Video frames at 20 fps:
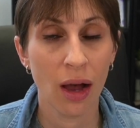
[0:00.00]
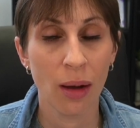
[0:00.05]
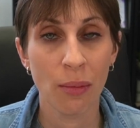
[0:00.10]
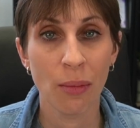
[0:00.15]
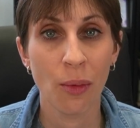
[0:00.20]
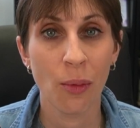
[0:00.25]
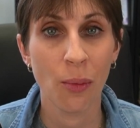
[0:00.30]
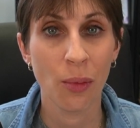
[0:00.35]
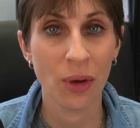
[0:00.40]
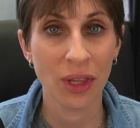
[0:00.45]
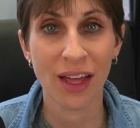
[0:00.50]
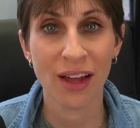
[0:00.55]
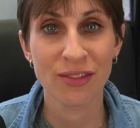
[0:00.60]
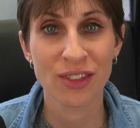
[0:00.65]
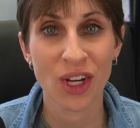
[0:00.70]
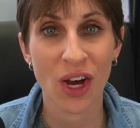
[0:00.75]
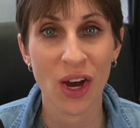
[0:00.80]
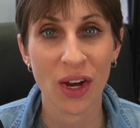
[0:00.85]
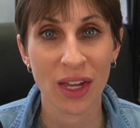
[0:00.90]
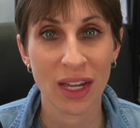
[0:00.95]
We love
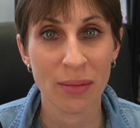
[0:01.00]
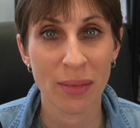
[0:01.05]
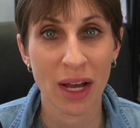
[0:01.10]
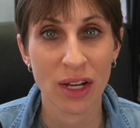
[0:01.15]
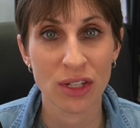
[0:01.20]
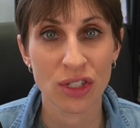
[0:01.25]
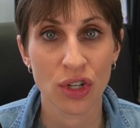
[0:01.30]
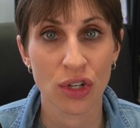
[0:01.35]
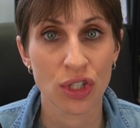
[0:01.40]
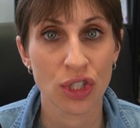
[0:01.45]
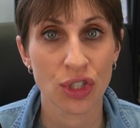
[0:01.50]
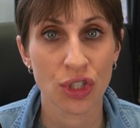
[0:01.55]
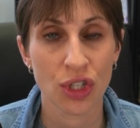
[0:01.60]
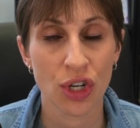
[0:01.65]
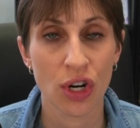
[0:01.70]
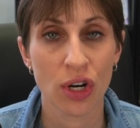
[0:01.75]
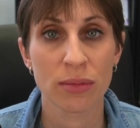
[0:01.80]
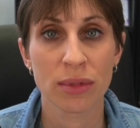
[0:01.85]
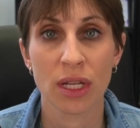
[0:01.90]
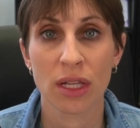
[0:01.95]
talking about search
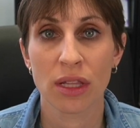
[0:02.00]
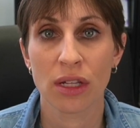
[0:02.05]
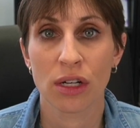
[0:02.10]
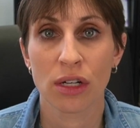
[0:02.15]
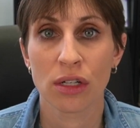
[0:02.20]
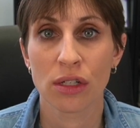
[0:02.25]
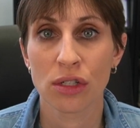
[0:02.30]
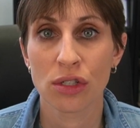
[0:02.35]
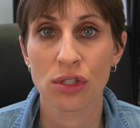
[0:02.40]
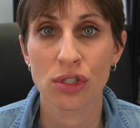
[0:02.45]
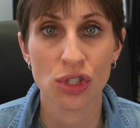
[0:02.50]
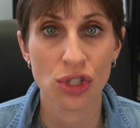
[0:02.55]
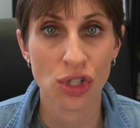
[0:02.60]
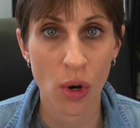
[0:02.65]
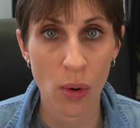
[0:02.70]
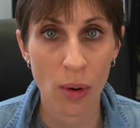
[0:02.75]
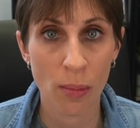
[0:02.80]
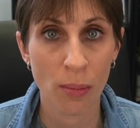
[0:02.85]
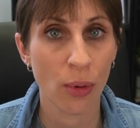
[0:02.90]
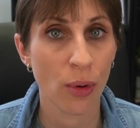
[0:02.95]
terms. They're
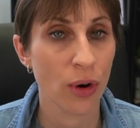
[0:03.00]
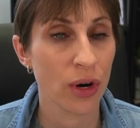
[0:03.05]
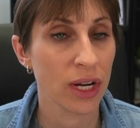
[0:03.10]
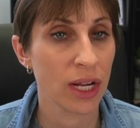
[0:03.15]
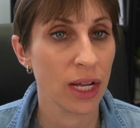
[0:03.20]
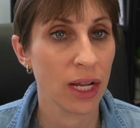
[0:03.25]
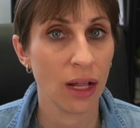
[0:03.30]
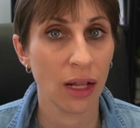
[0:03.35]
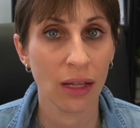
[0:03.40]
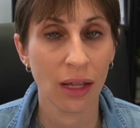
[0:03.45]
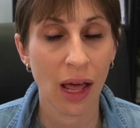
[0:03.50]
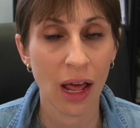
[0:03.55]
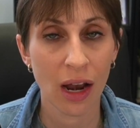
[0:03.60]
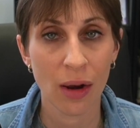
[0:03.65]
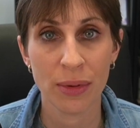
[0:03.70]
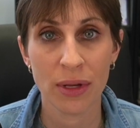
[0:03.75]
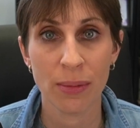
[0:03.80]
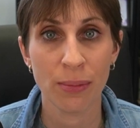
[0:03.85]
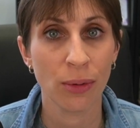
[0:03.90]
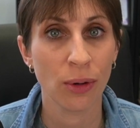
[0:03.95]
so important. A lot of
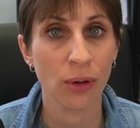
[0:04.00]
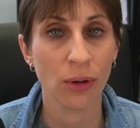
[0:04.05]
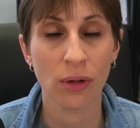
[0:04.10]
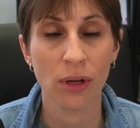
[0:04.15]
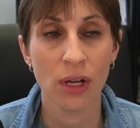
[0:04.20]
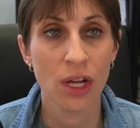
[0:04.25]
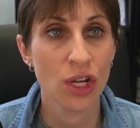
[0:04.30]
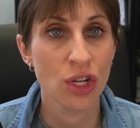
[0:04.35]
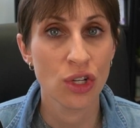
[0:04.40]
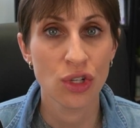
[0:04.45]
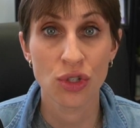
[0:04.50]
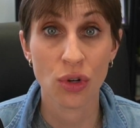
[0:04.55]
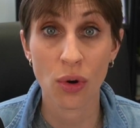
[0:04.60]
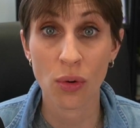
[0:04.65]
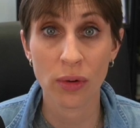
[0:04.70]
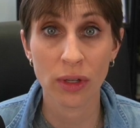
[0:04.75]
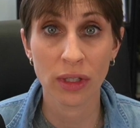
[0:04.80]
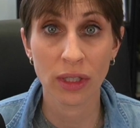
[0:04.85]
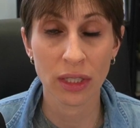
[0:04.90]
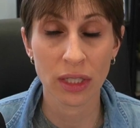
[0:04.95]
people don't
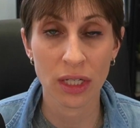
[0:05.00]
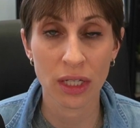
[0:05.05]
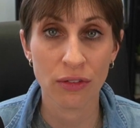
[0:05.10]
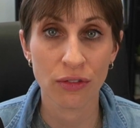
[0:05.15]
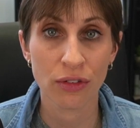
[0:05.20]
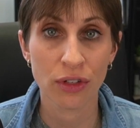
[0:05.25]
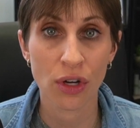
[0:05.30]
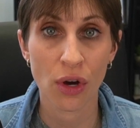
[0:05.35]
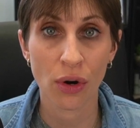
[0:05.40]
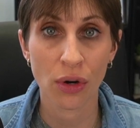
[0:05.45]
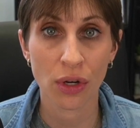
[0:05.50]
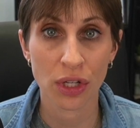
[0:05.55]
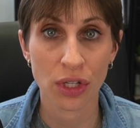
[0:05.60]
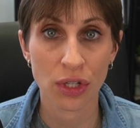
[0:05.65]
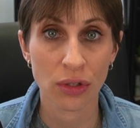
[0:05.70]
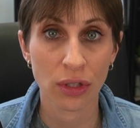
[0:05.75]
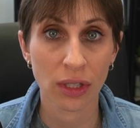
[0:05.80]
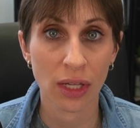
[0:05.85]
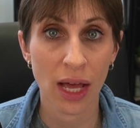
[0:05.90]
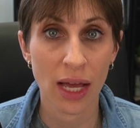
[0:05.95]
really even know to
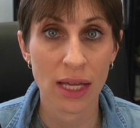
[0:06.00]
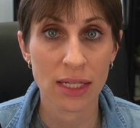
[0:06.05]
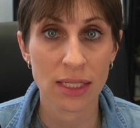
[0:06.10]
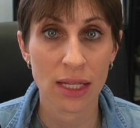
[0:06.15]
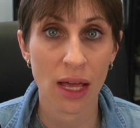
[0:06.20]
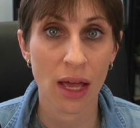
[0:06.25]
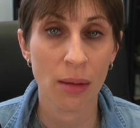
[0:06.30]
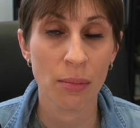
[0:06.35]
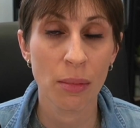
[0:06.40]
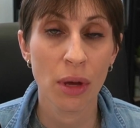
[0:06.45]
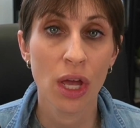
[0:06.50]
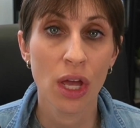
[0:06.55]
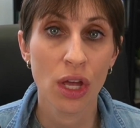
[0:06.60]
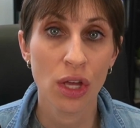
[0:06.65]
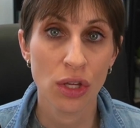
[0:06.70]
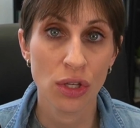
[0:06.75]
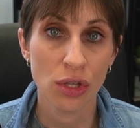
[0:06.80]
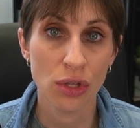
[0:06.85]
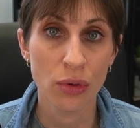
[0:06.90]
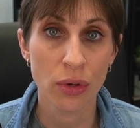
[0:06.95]
utilize them.
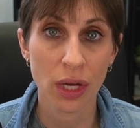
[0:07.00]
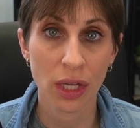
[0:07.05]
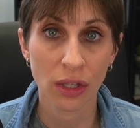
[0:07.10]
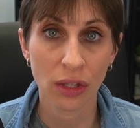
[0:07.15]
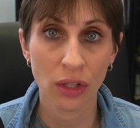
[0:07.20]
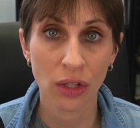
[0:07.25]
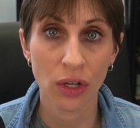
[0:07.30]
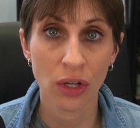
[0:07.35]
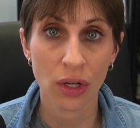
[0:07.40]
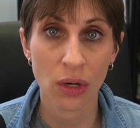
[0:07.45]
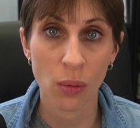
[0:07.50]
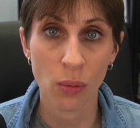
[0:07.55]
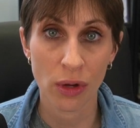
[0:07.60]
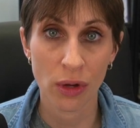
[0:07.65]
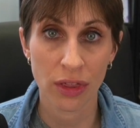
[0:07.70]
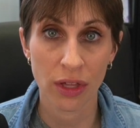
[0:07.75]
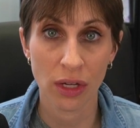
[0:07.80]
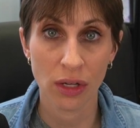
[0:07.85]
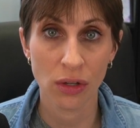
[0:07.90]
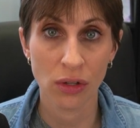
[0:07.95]
You can look
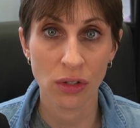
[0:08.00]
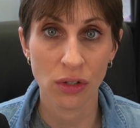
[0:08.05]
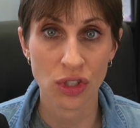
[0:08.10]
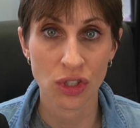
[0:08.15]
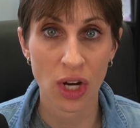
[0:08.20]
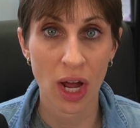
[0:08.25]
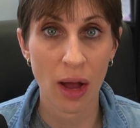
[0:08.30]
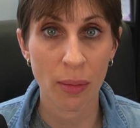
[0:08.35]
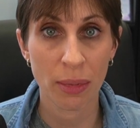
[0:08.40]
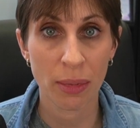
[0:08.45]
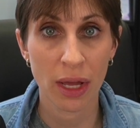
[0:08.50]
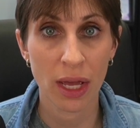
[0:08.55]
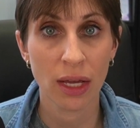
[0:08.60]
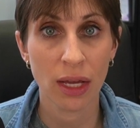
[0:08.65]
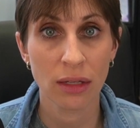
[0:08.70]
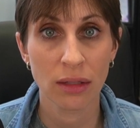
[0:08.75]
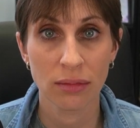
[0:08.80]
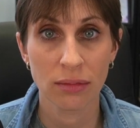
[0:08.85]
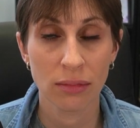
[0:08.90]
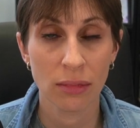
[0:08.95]
within Google
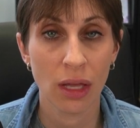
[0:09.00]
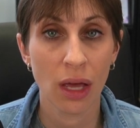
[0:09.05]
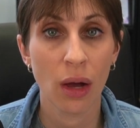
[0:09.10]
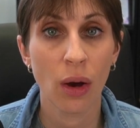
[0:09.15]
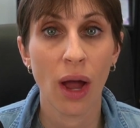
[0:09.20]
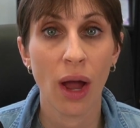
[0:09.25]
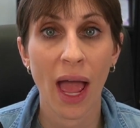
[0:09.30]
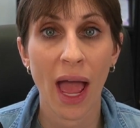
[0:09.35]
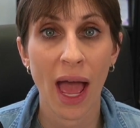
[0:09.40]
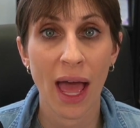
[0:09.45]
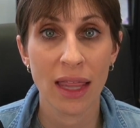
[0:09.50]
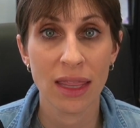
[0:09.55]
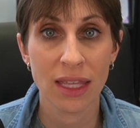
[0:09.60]
Shopping at the